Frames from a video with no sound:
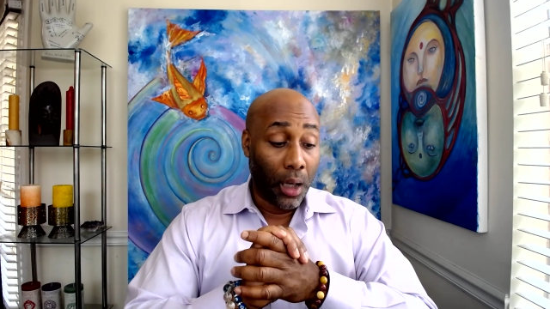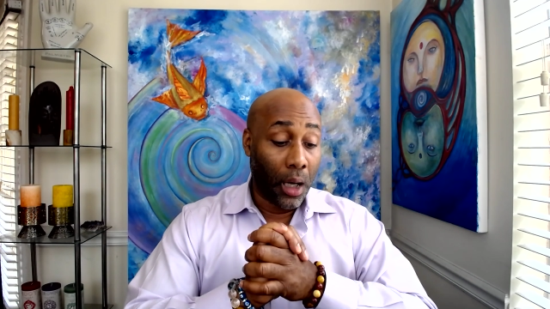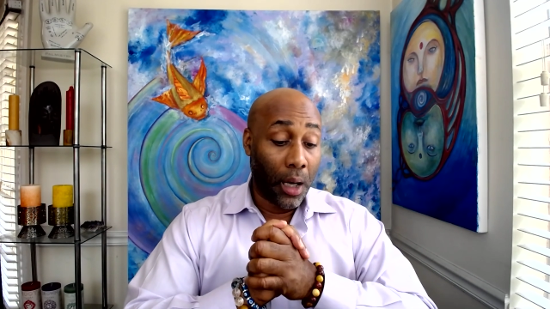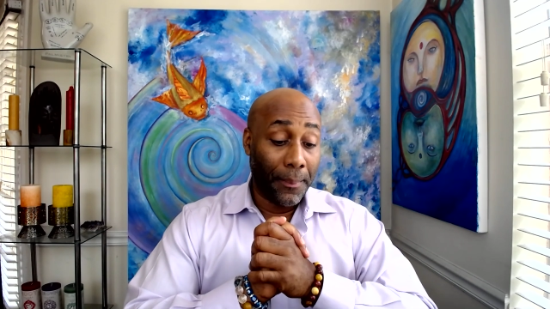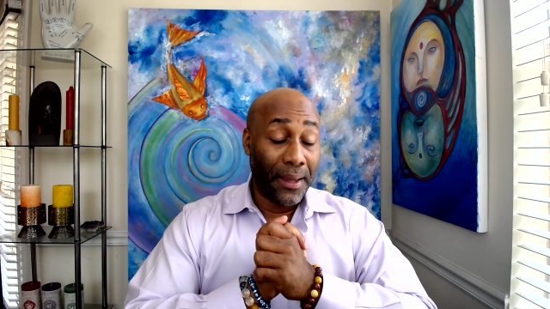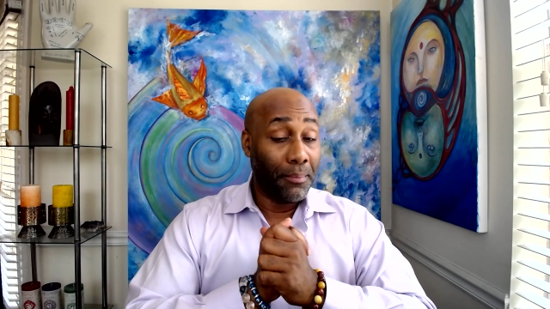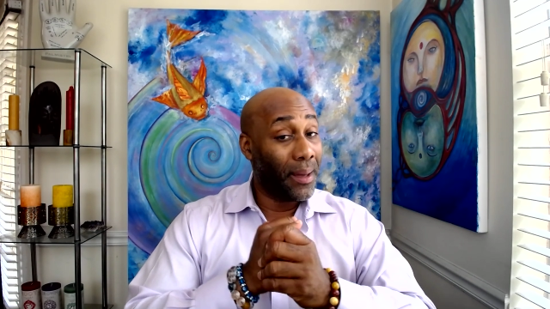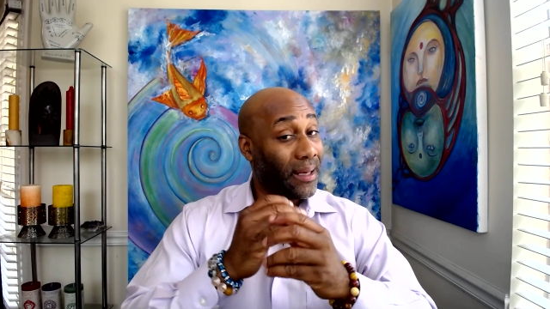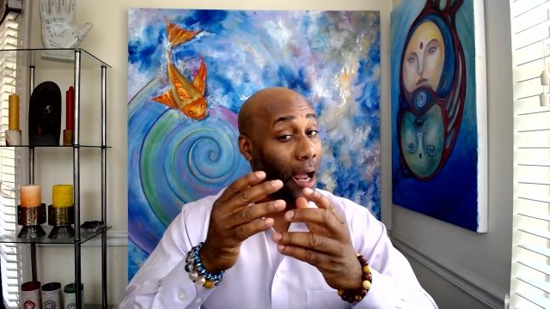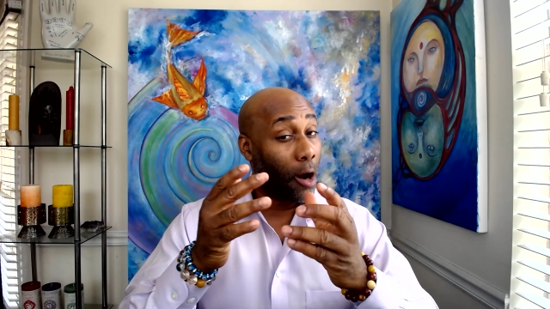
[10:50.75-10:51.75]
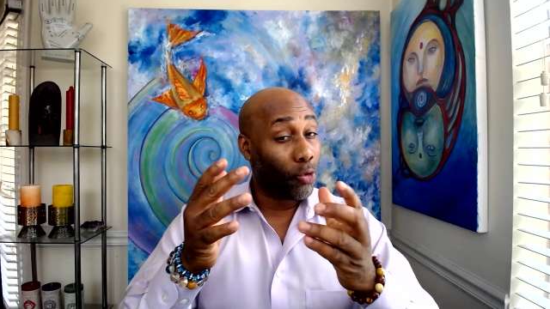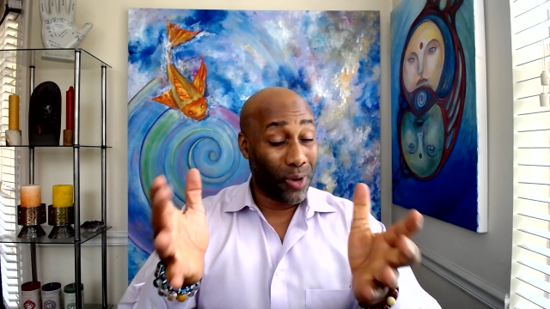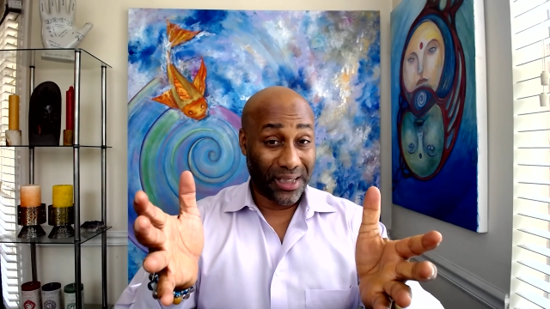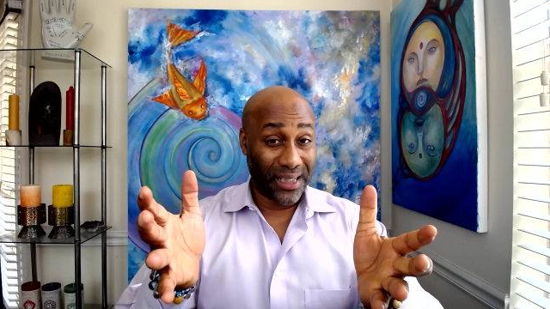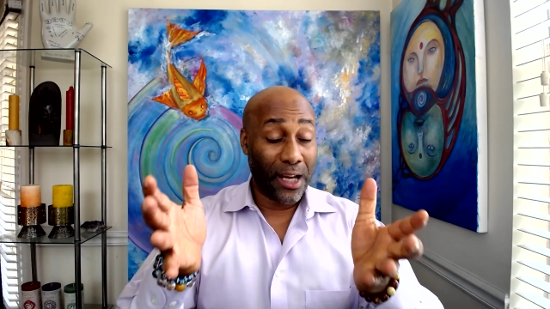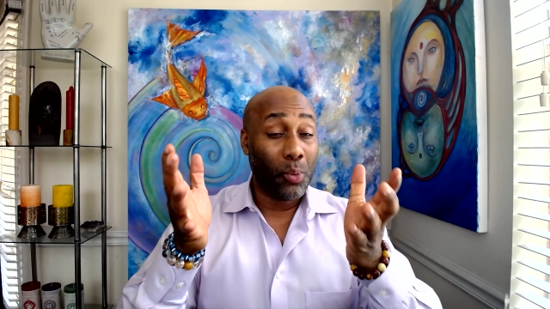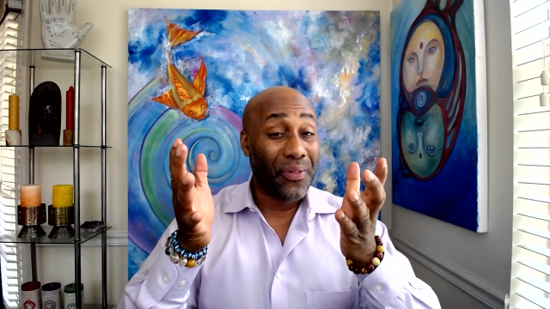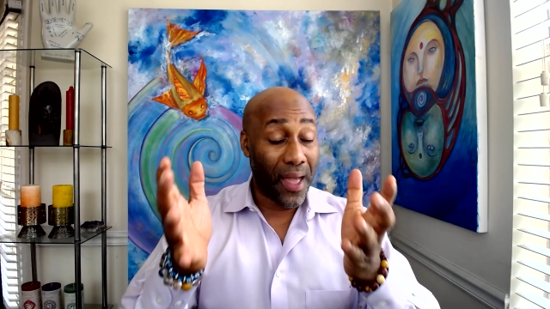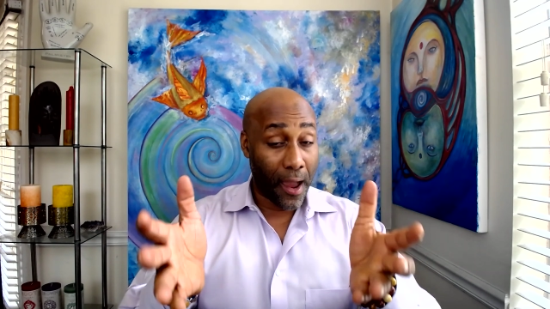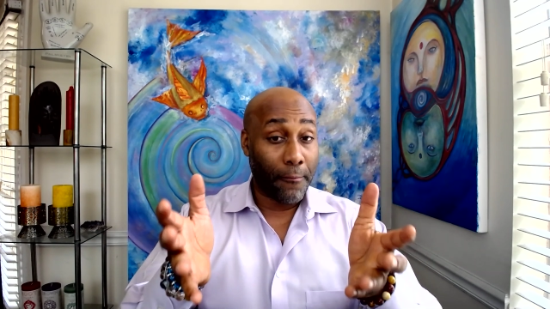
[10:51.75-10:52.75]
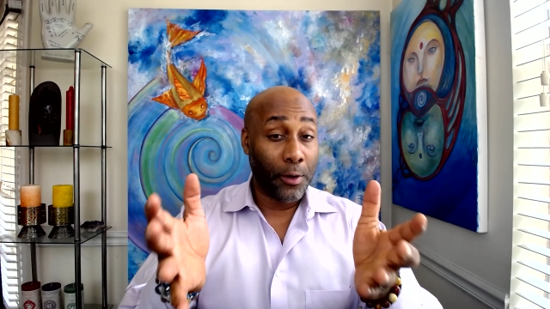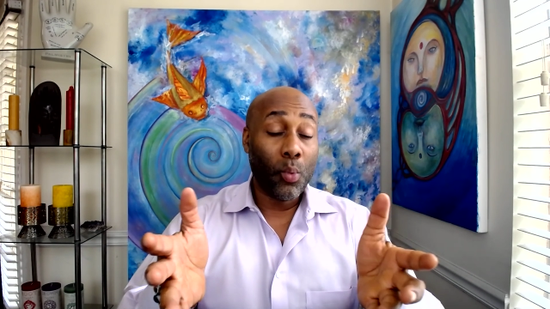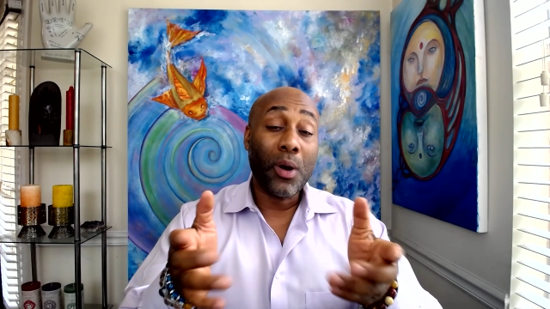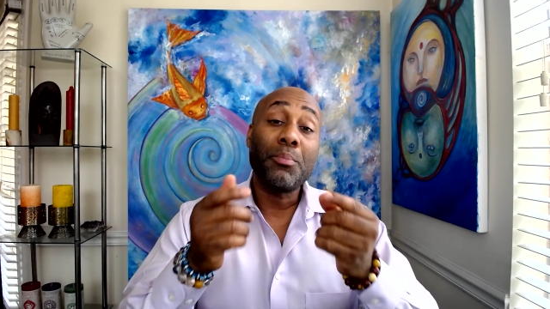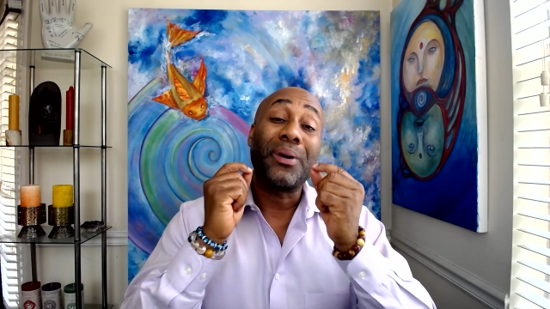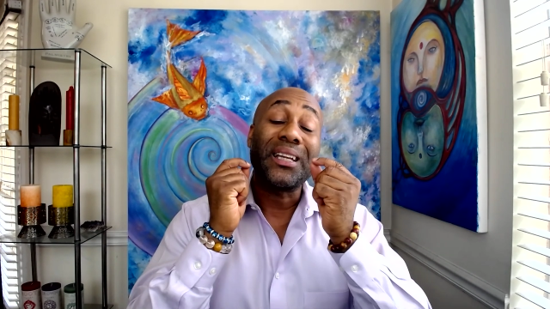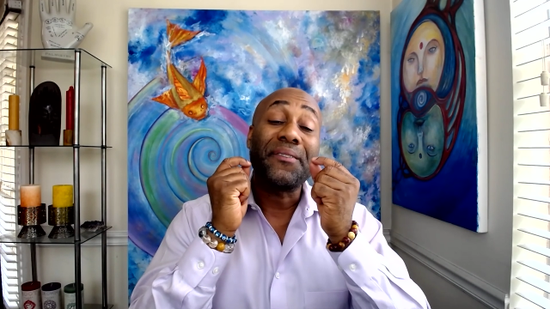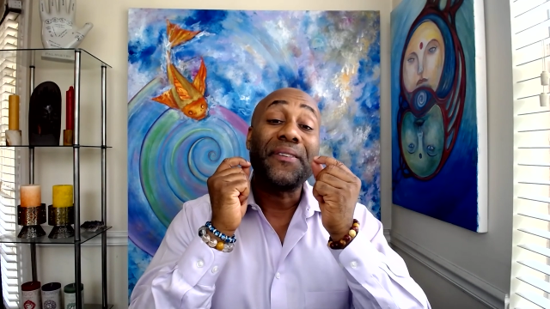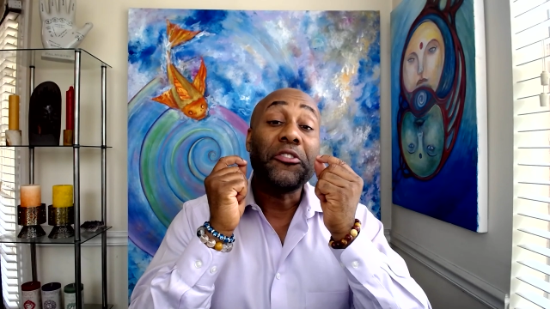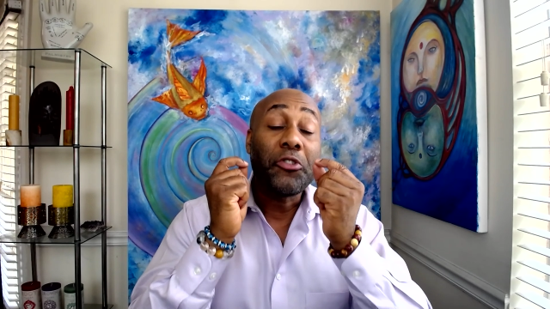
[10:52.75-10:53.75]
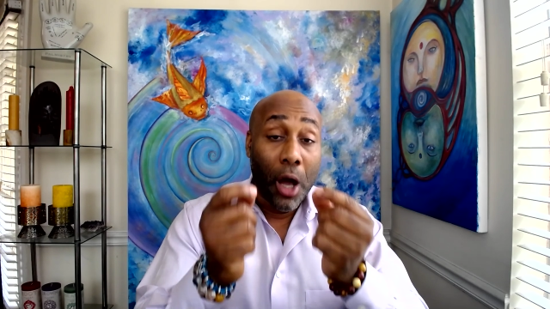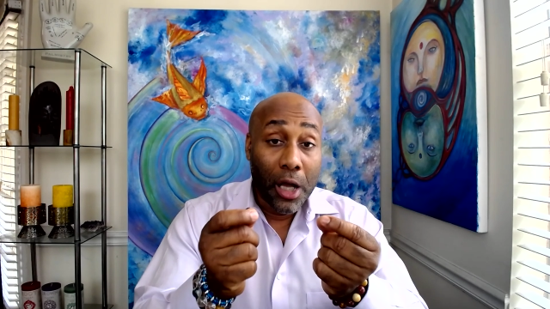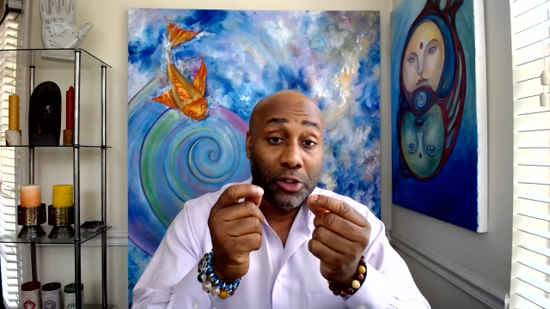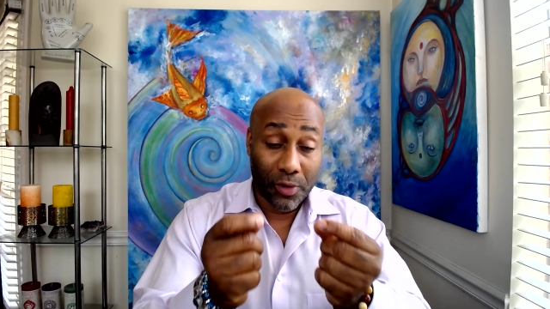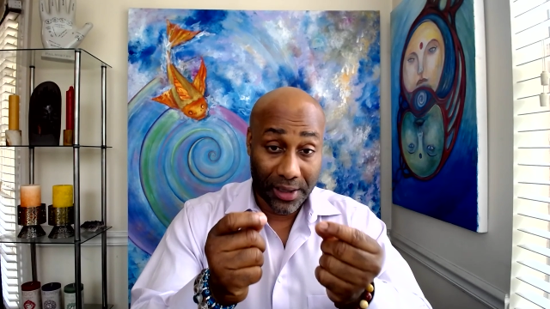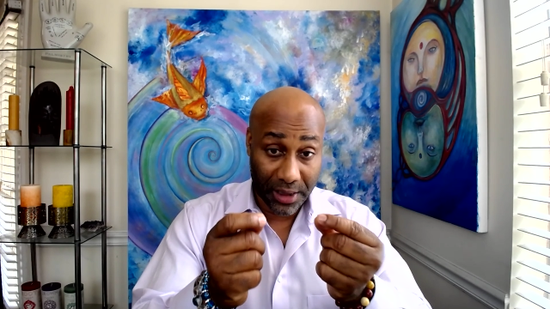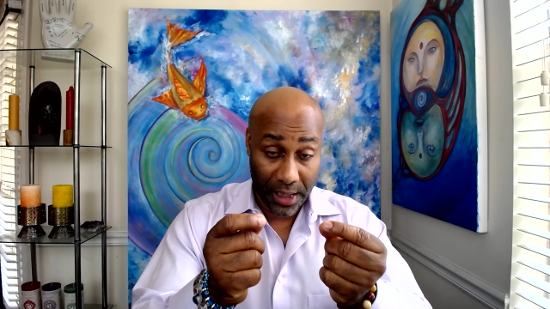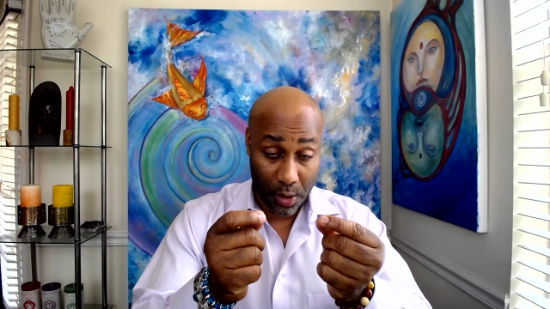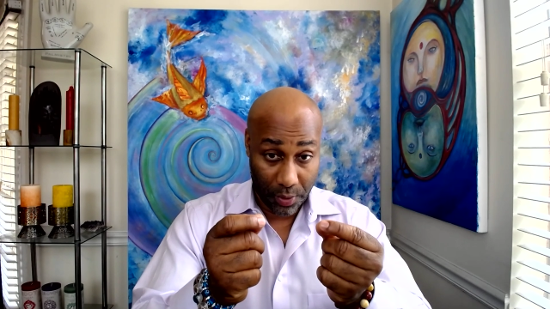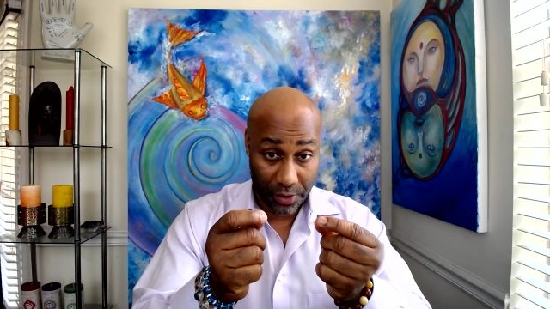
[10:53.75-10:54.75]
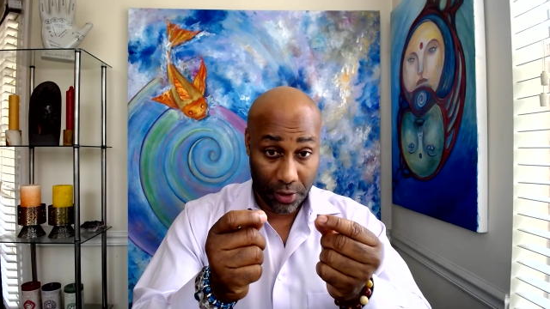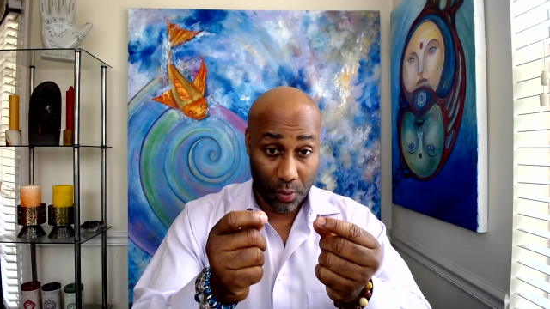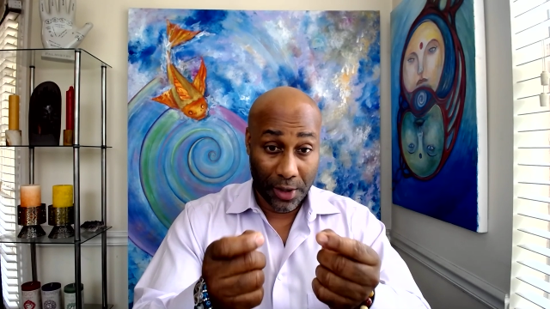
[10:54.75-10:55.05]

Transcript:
Speaker 1: Um, it may not resonate with everyone, but if it does resonate with you